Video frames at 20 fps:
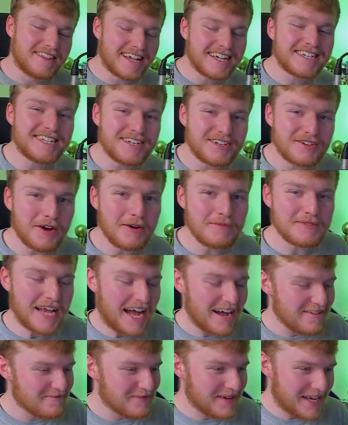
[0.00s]
Disney drops
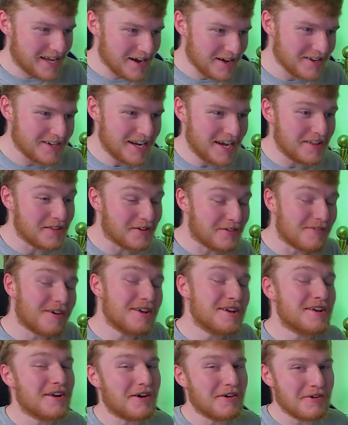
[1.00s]
have begun and they're
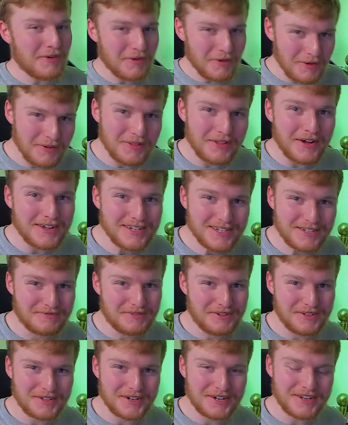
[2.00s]
running a whole lot
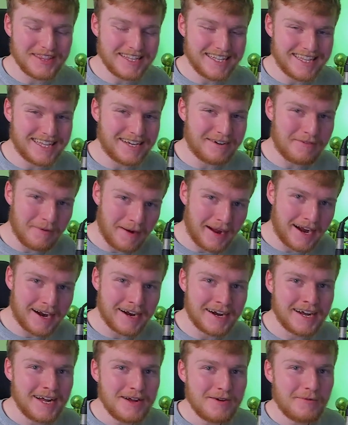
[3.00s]
smoother than they
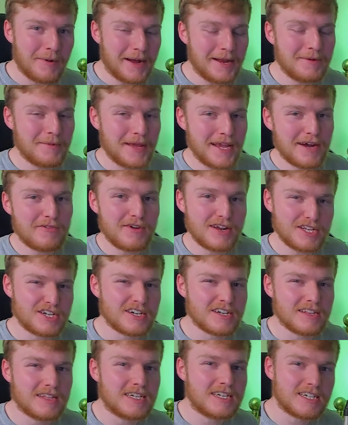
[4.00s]
were when we
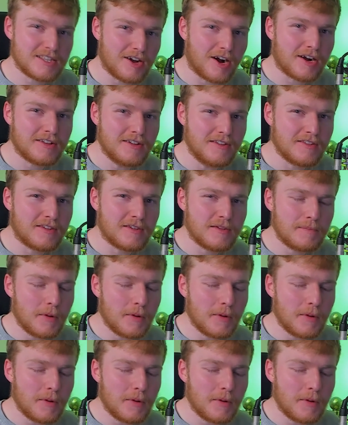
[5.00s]
originally started.